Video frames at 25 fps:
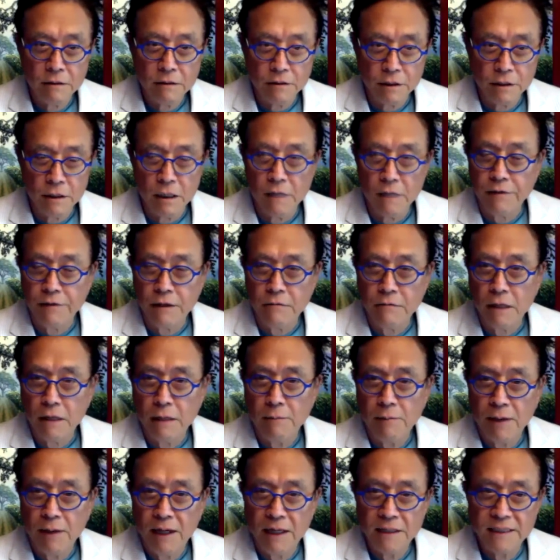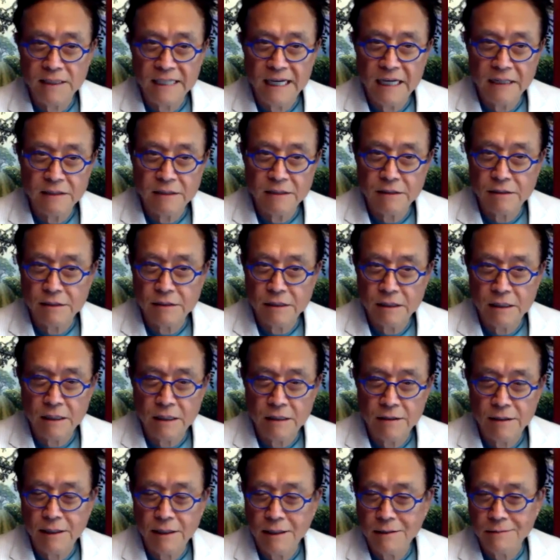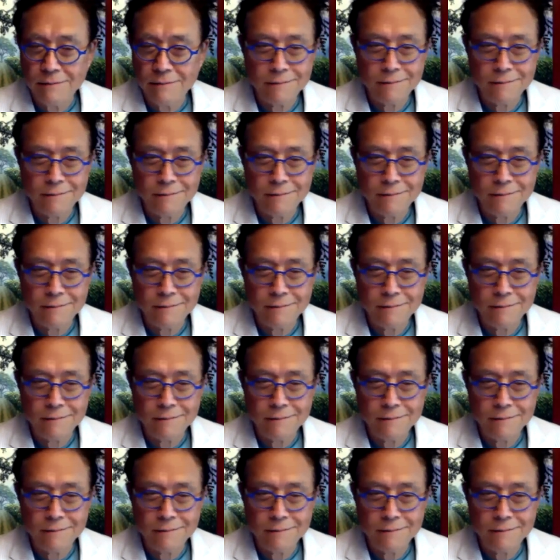If you want to pay taxes and all that,